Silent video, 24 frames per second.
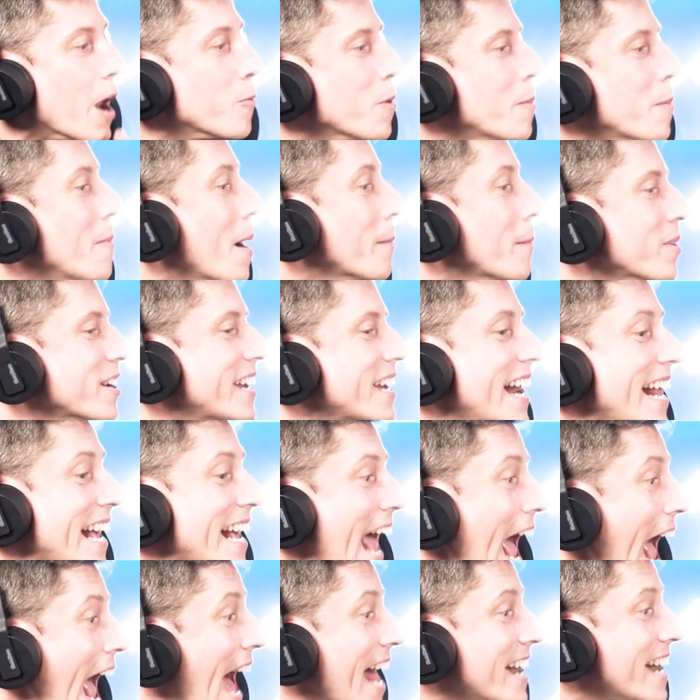I remember
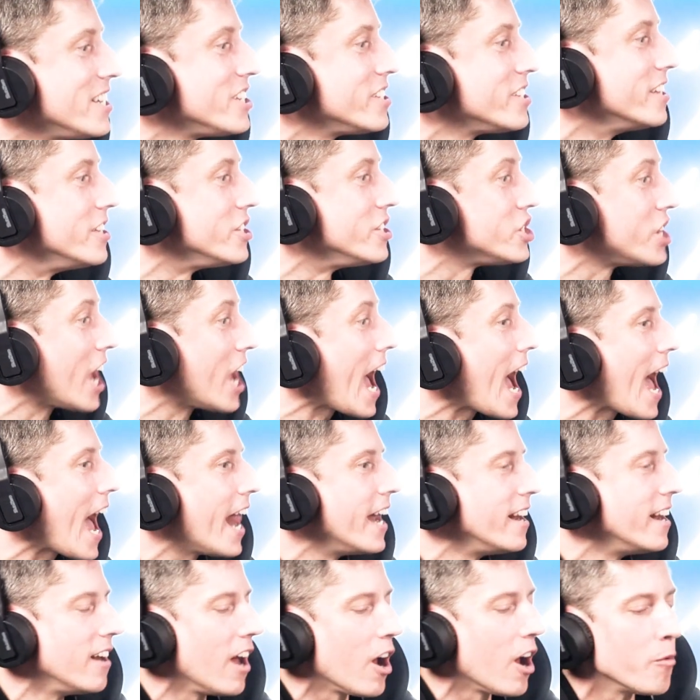getting added to the
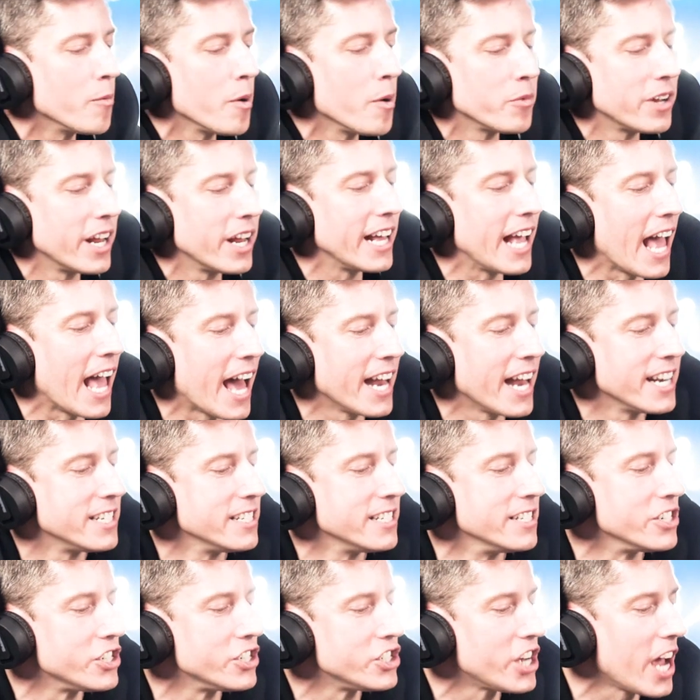chat. I remember getting added
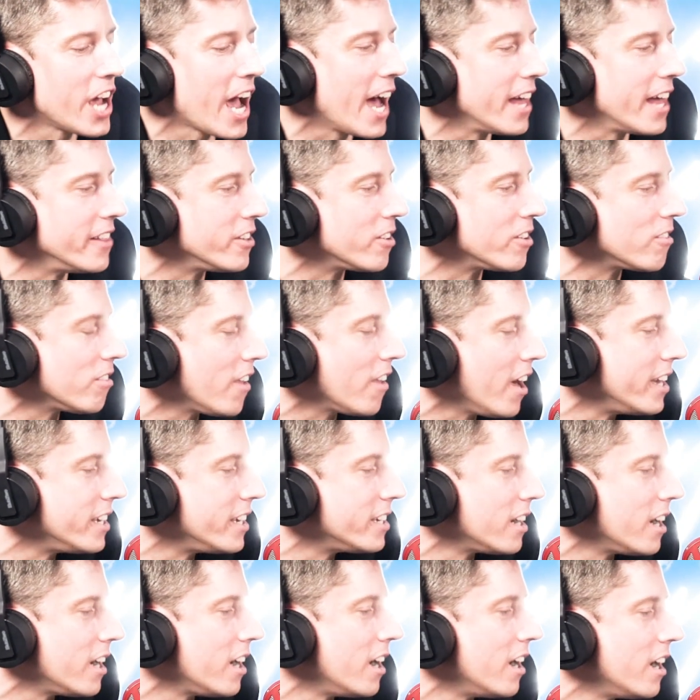to this chat, and they were like,